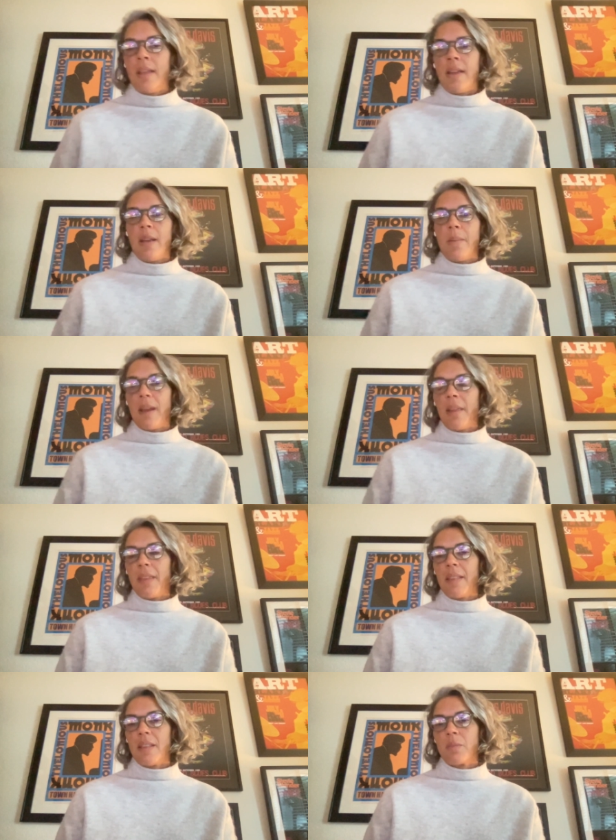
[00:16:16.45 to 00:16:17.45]
And I
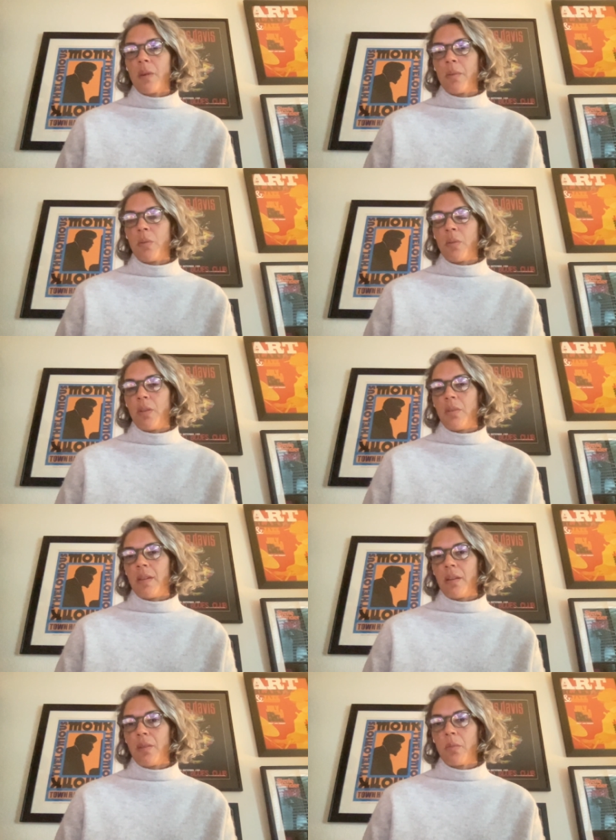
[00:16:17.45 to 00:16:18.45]
think that's probably what you would
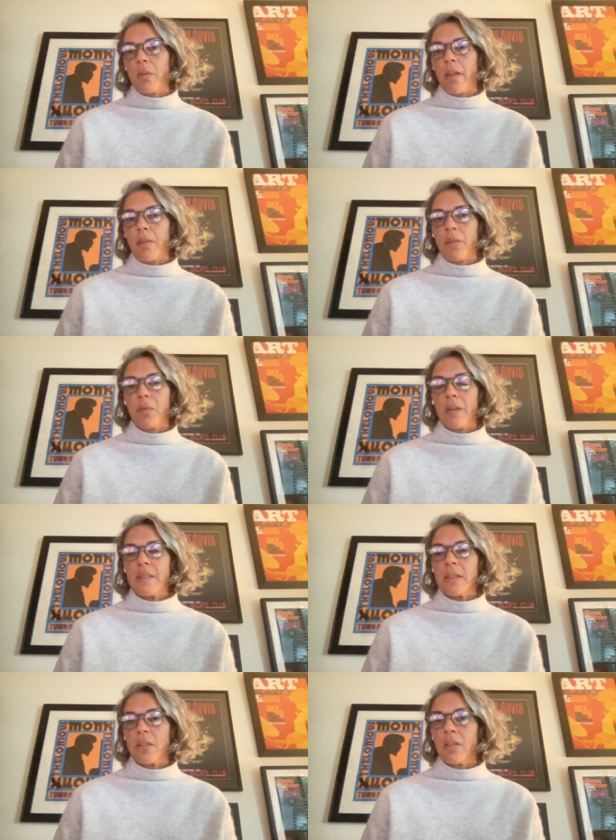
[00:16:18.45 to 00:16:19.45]
hear from a lot of your
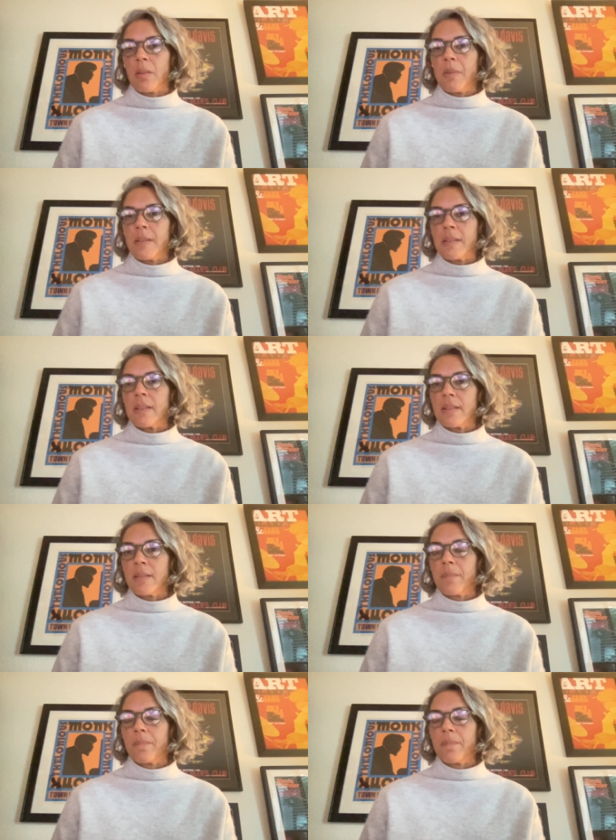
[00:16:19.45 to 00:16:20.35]
friends that are in the business.